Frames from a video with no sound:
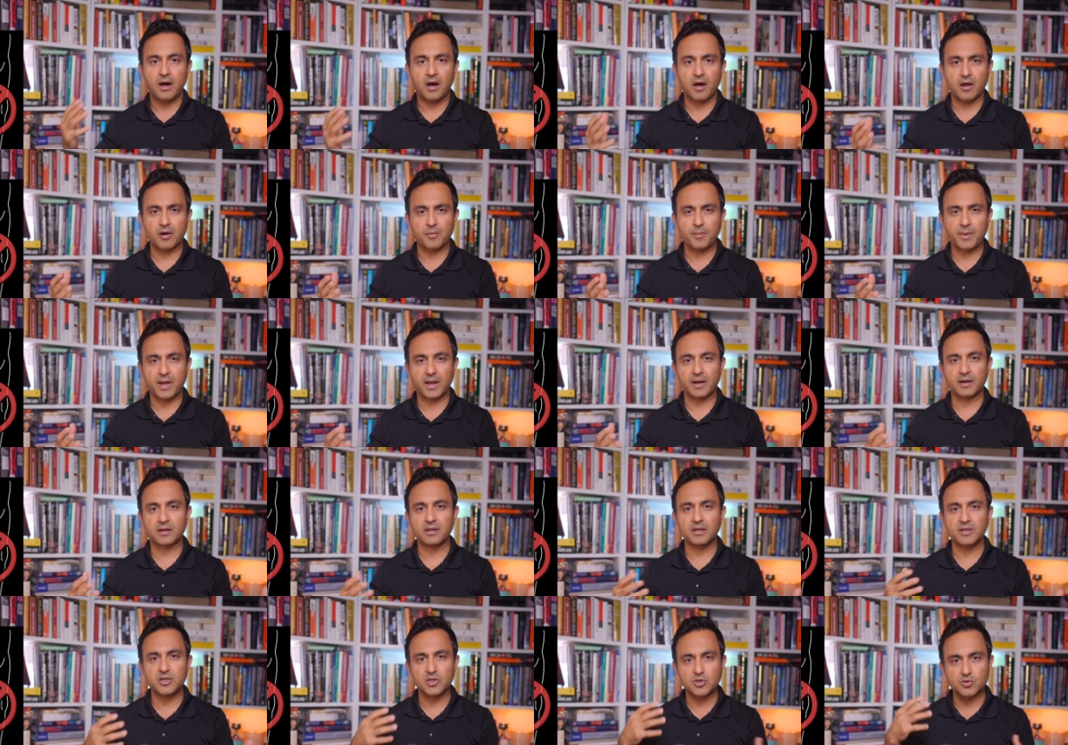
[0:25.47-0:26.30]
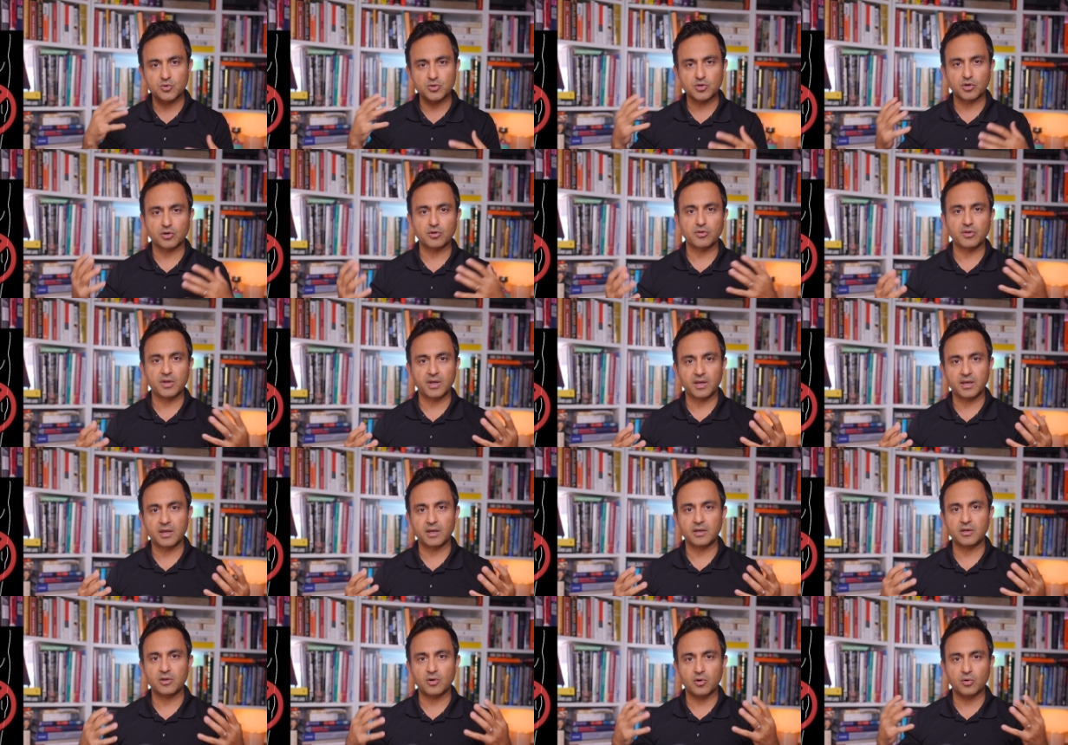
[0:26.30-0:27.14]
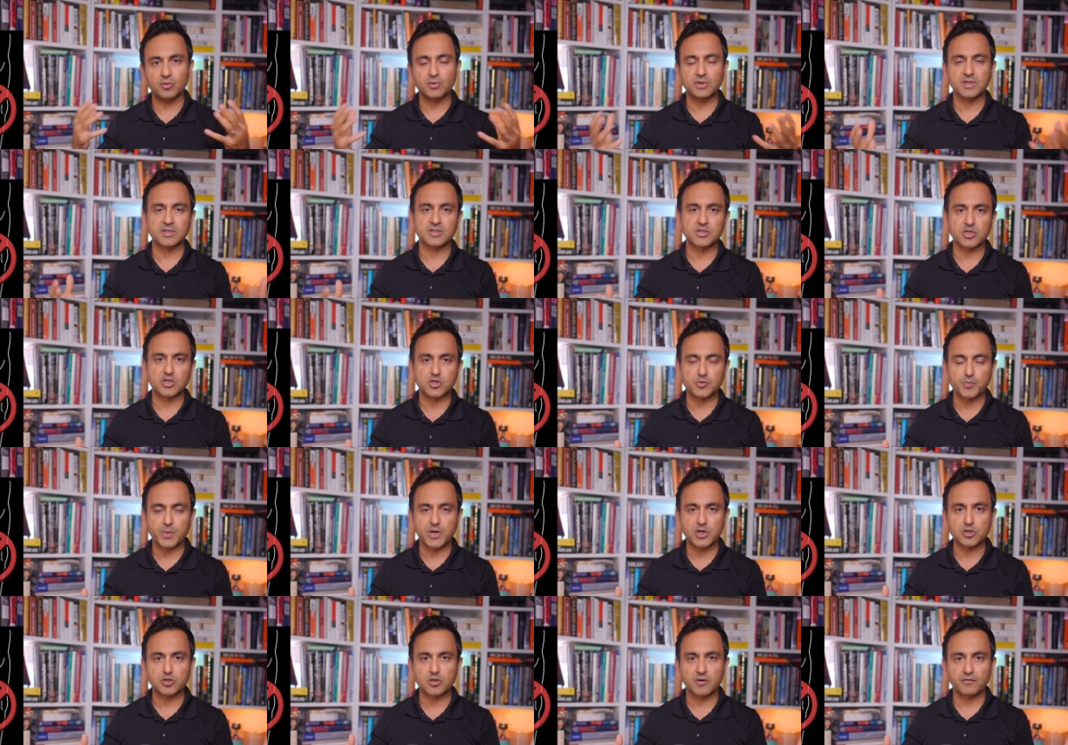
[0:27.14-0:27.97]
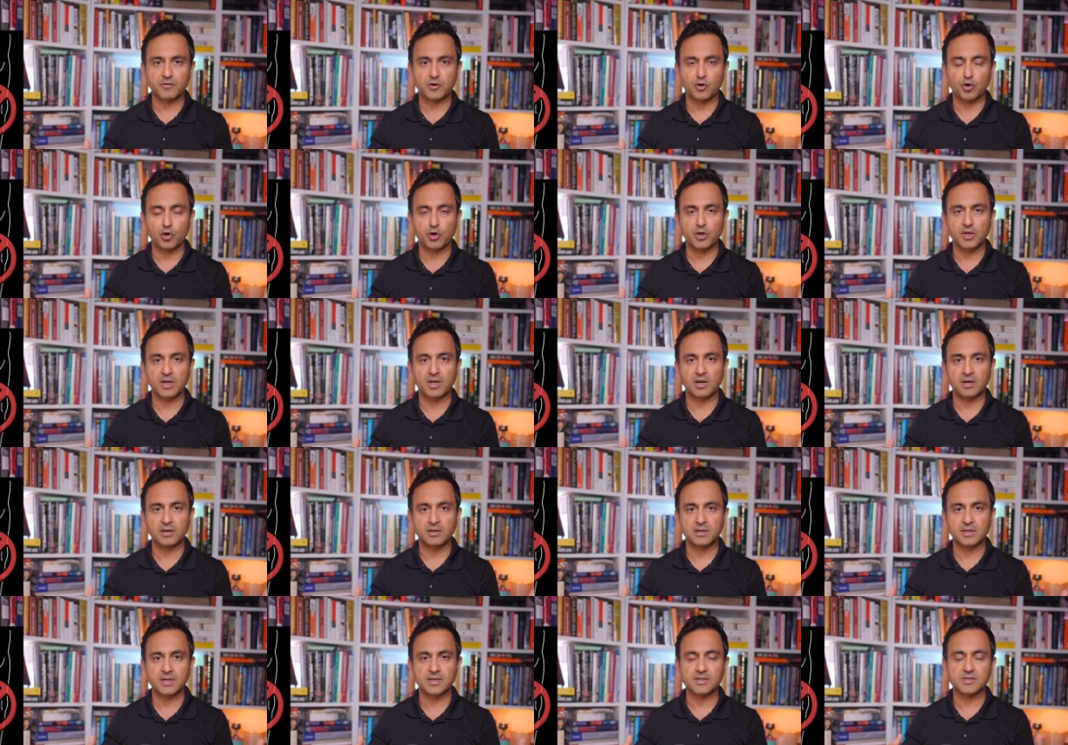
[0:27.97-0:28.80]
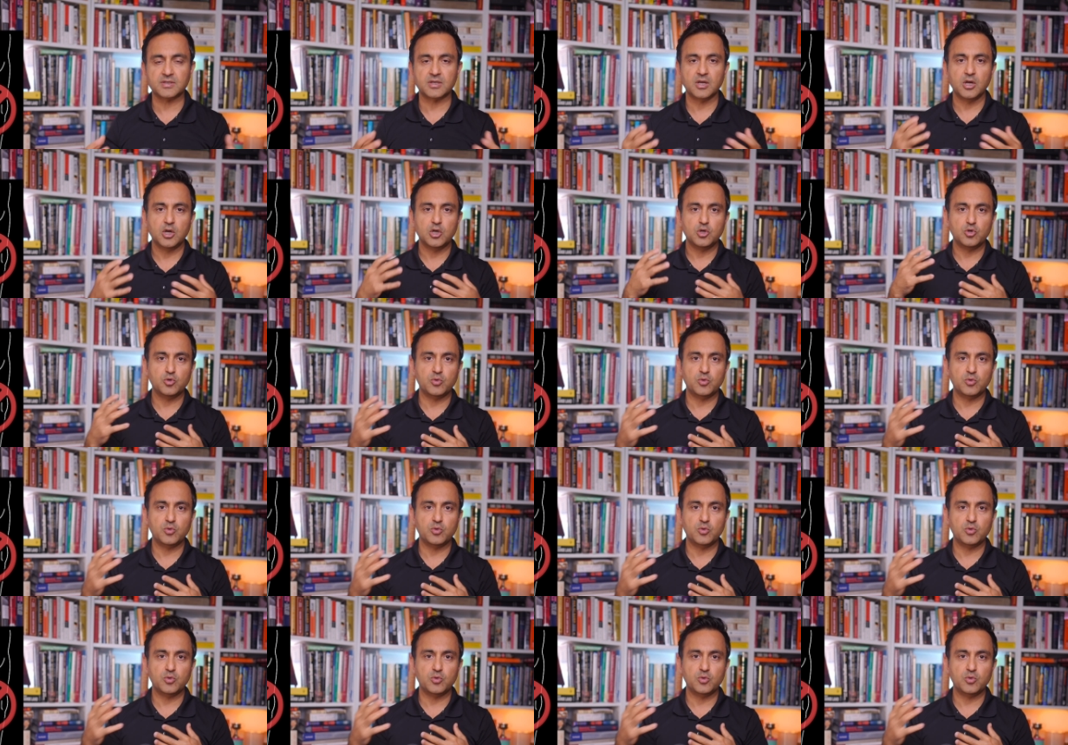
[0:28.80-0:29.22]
automatically you start thinking, you know, does this patient have a herniated disc?